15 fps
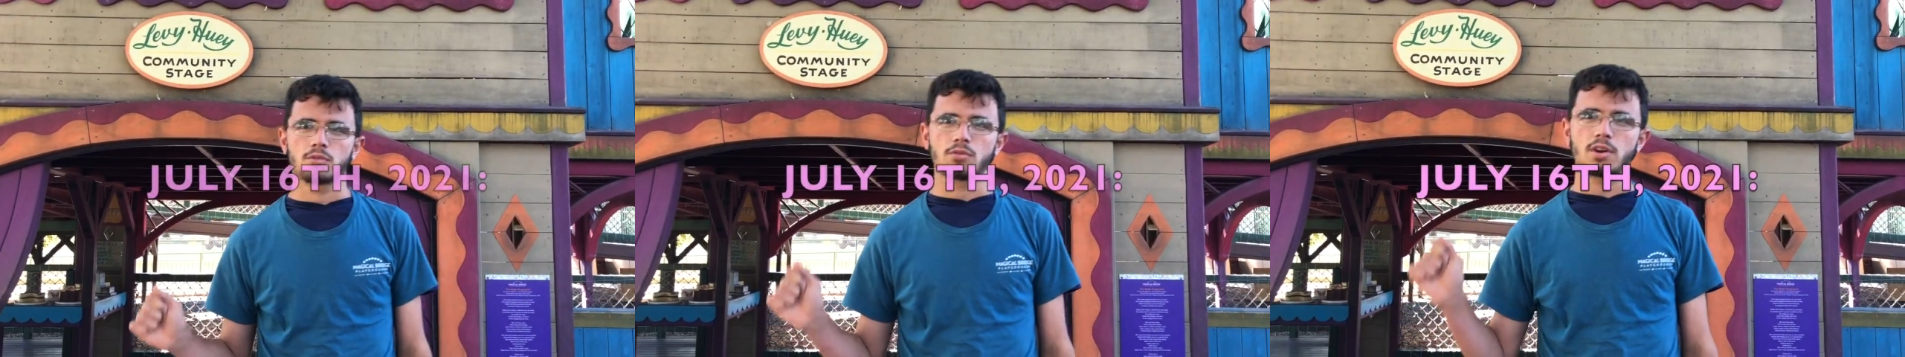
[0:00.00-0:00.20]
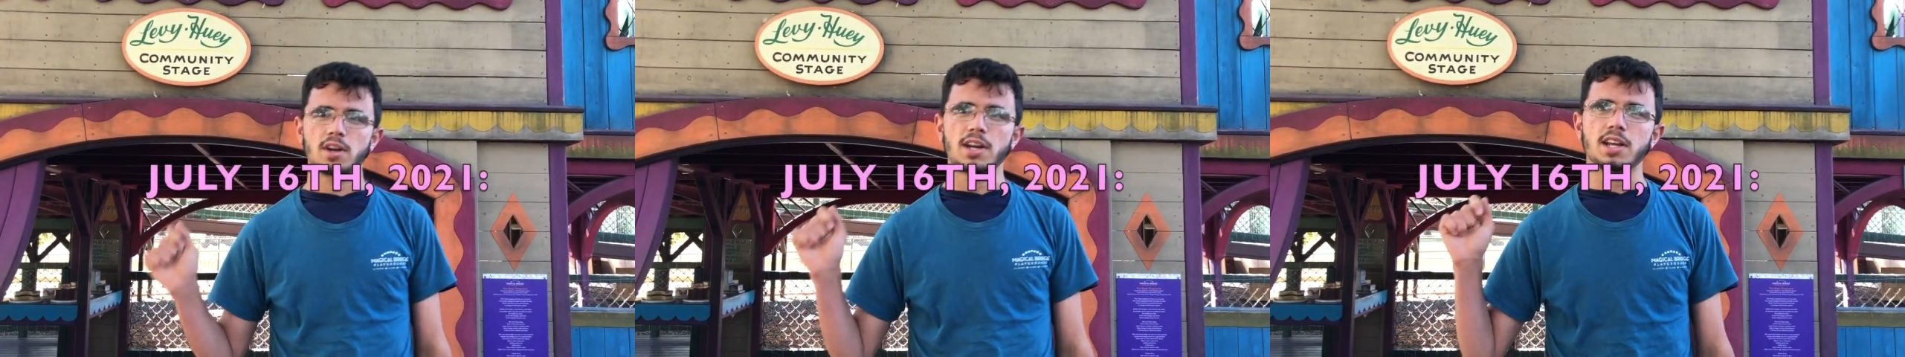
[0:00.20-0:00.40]

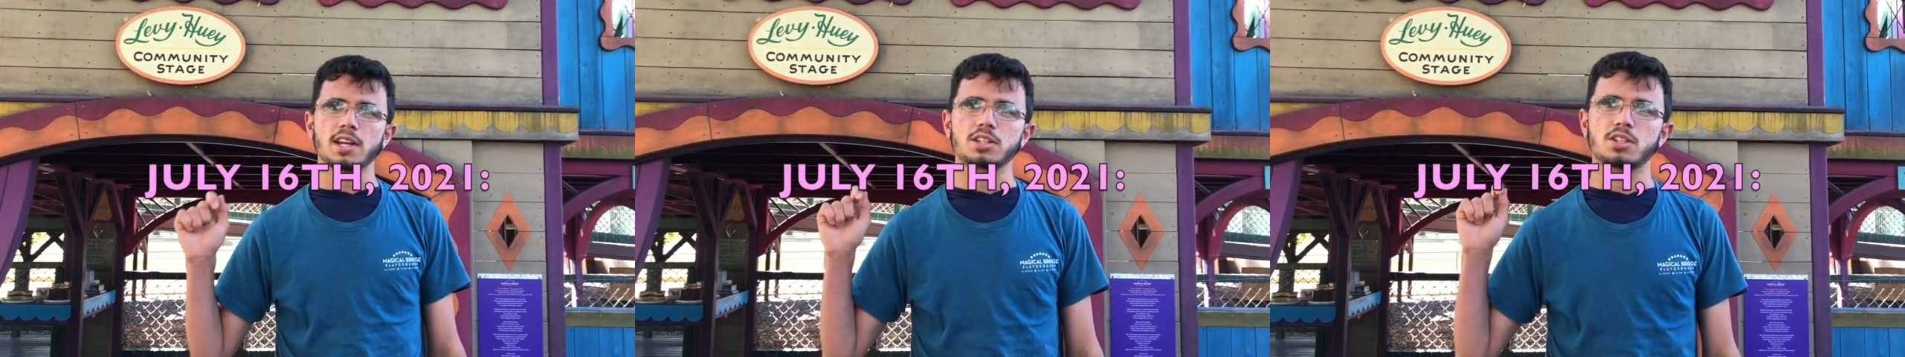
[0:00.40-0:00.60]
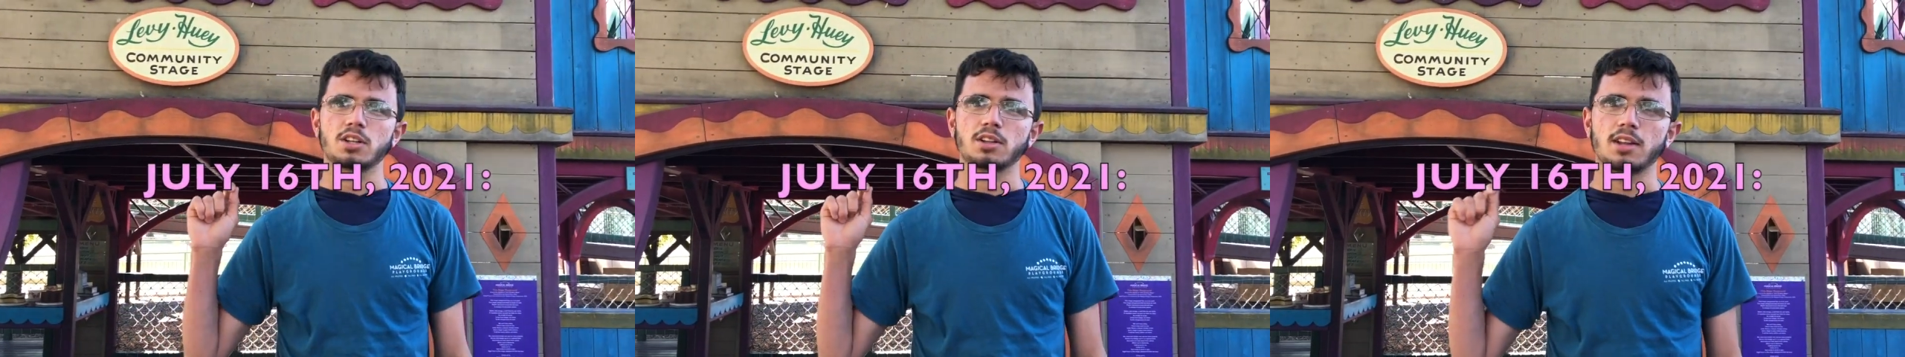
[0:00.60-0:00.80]
Friday,
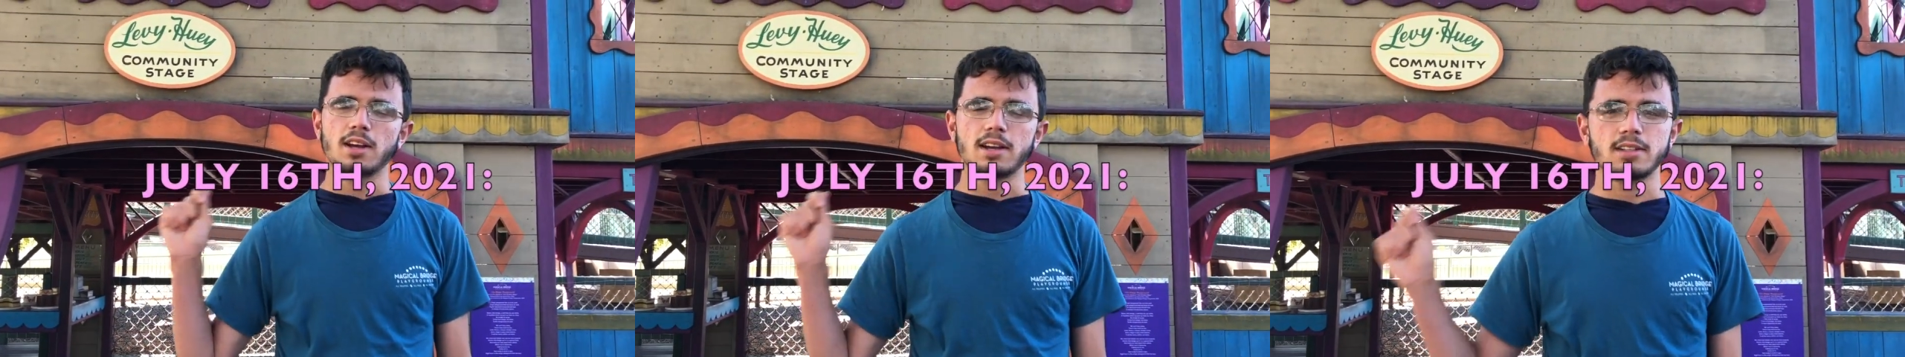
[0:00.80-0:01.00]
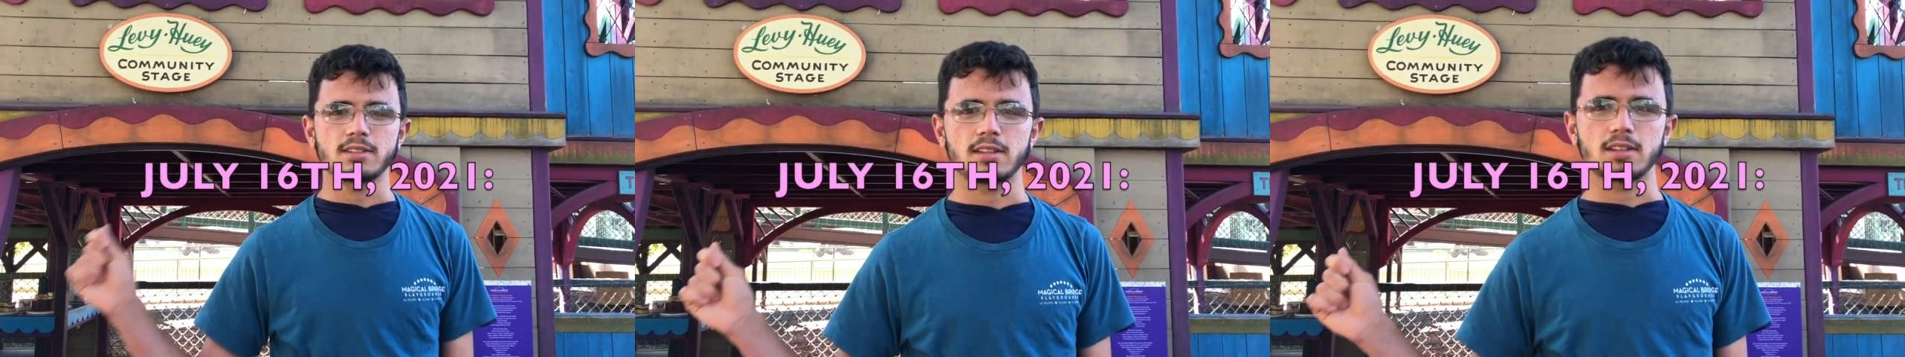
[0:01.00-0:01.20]

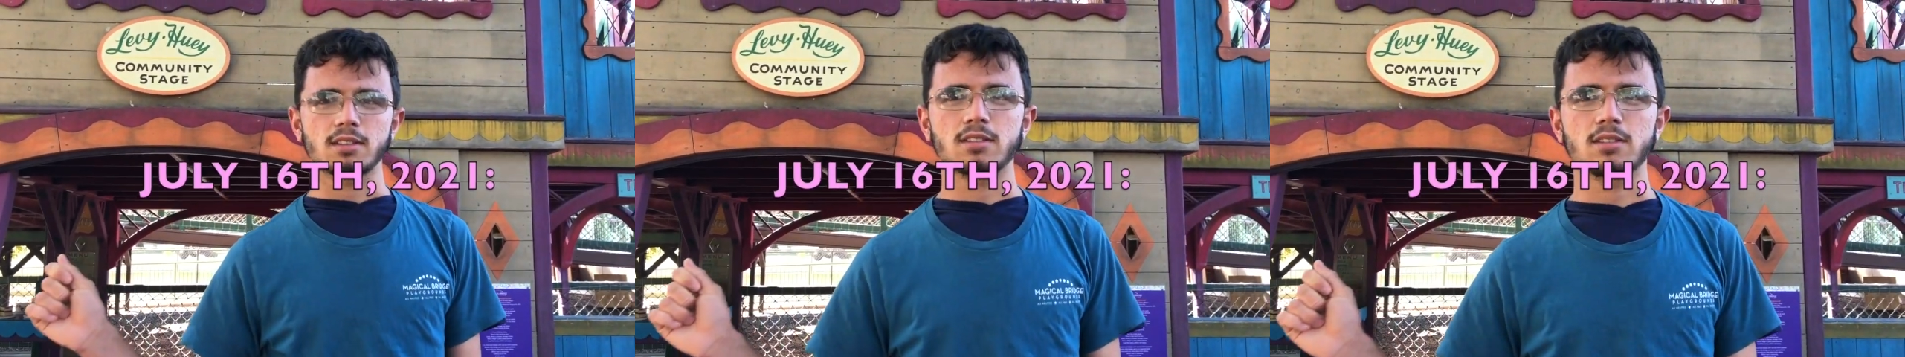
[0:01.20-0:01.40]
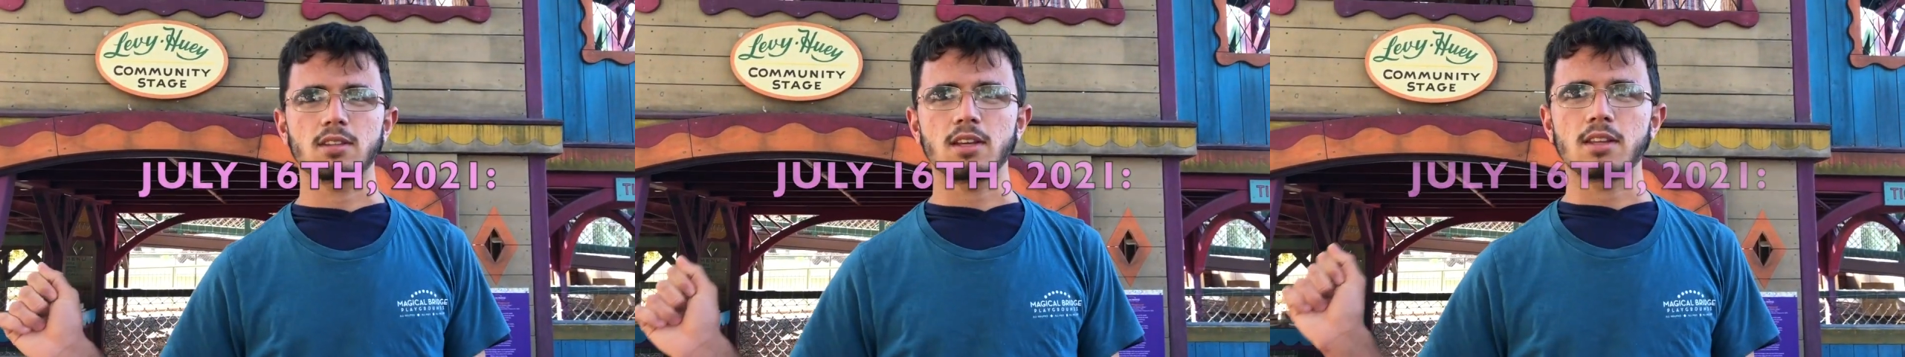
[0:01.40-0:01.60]
July
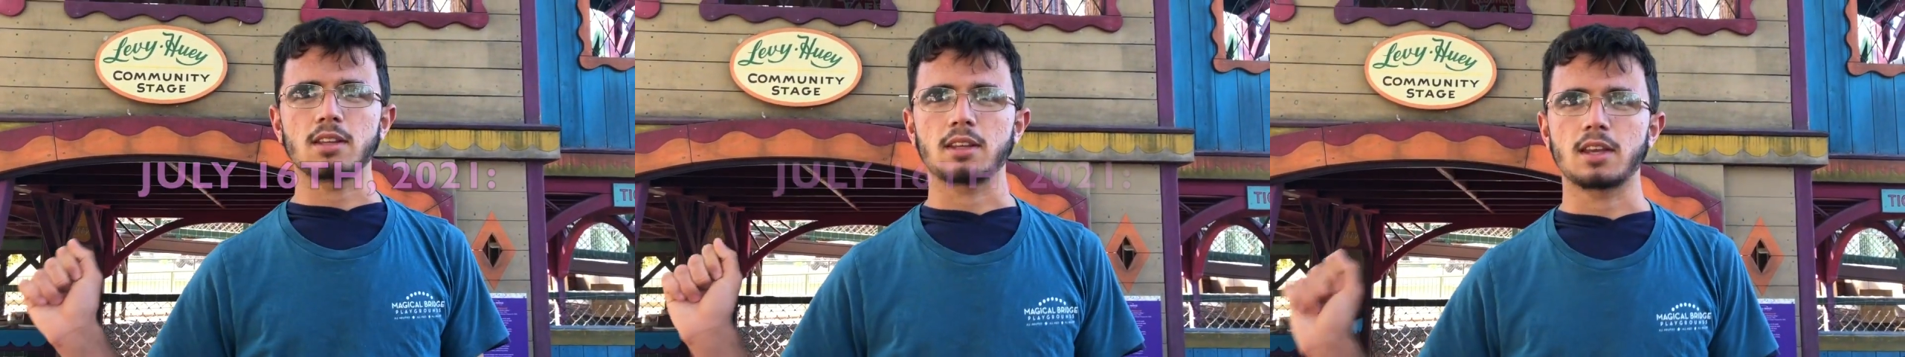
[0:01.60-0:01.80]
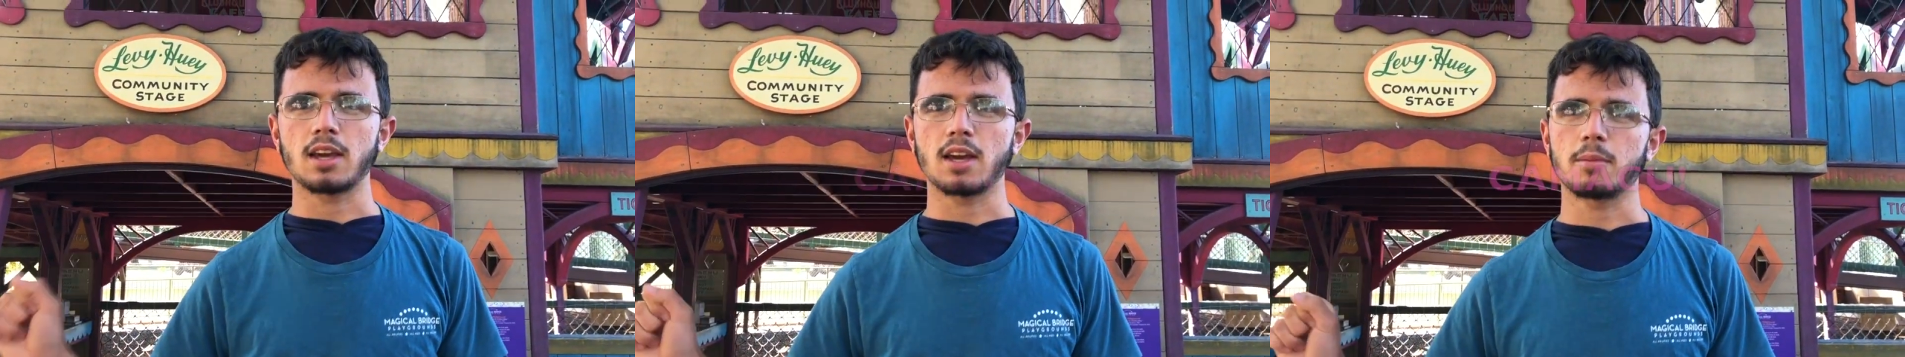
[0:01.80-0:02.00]
16th,
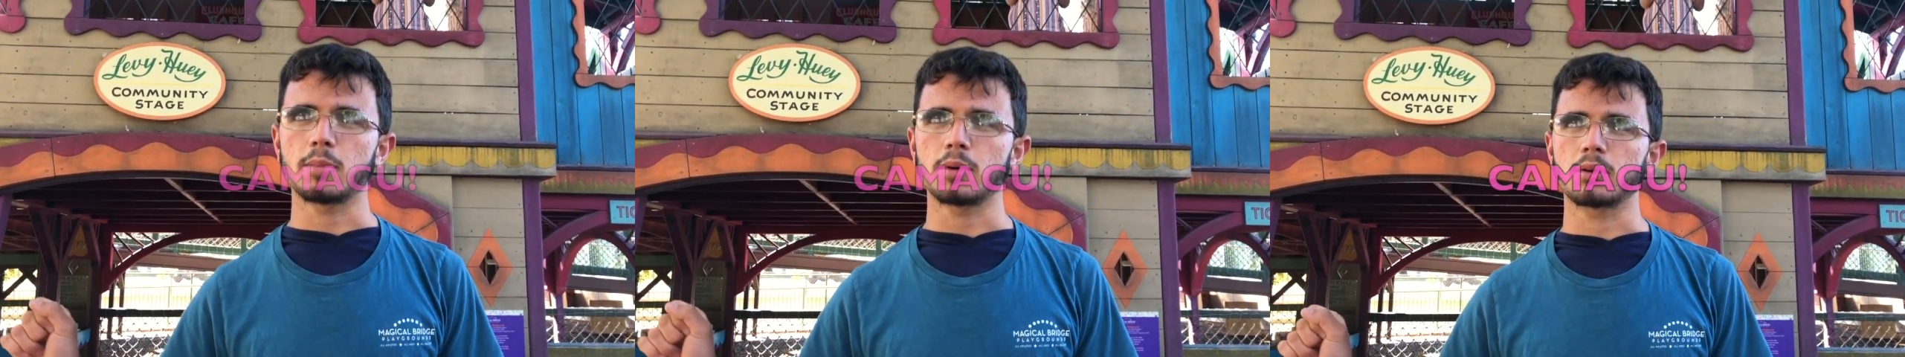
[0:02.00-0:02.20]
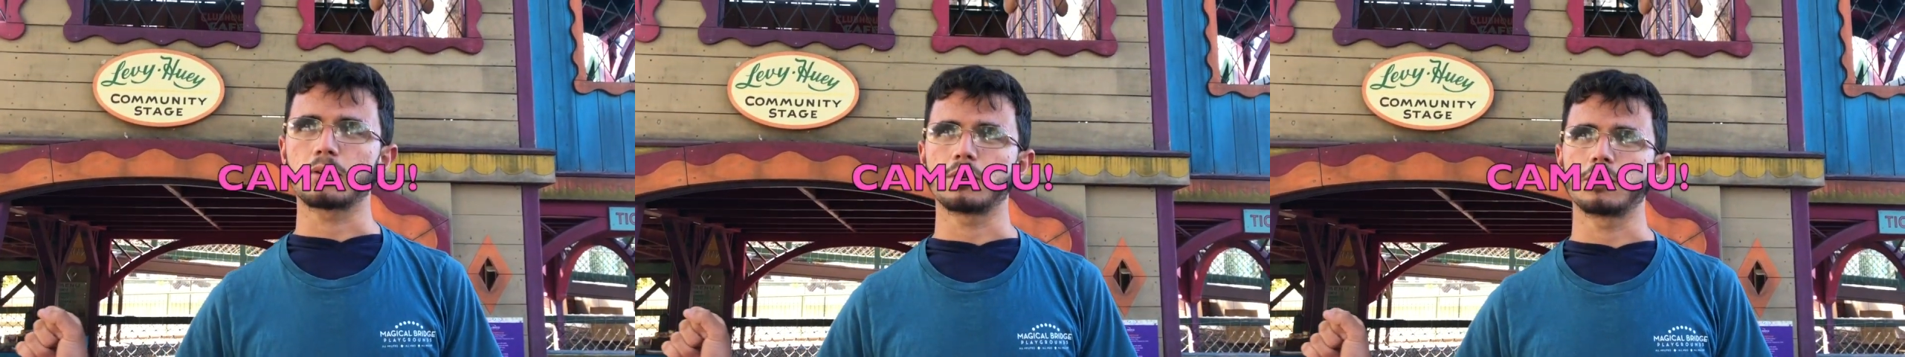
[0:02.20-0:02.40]

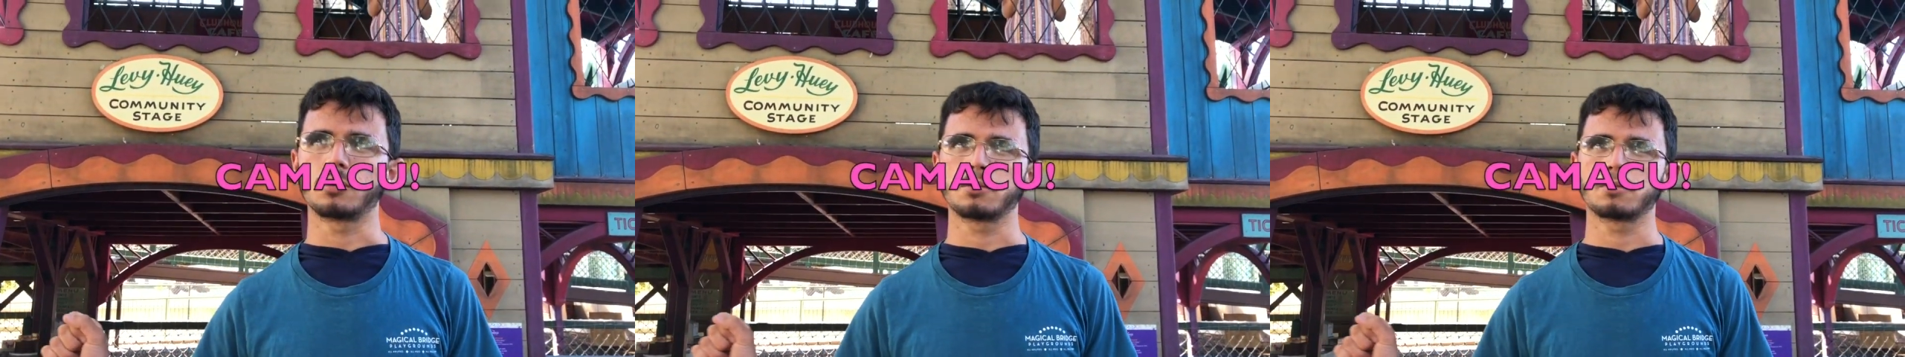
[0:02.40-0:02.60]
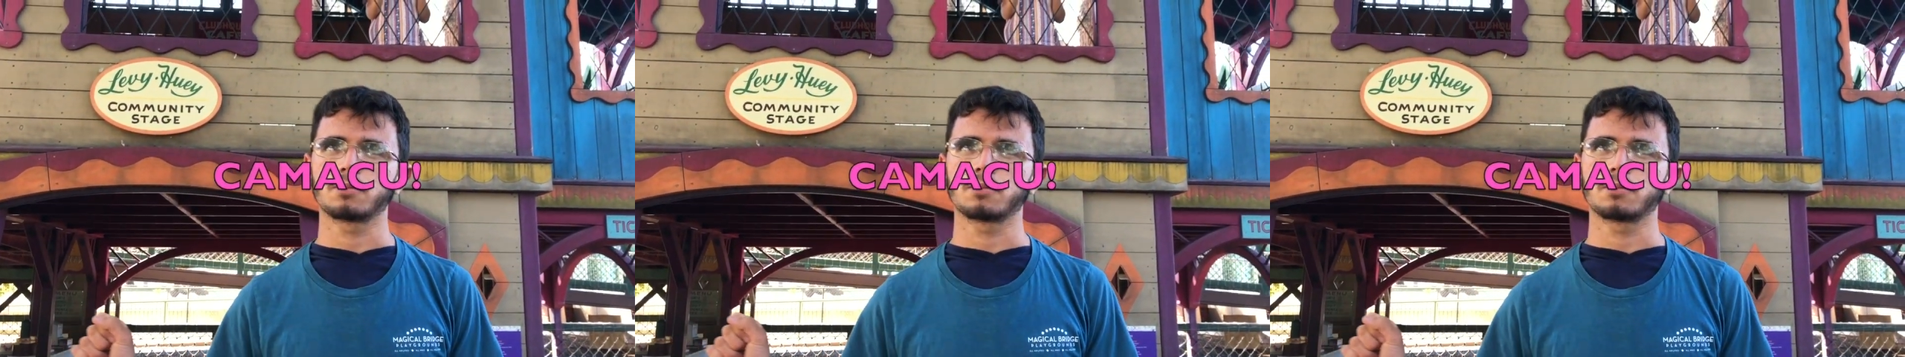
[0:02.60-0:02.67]
Camacu,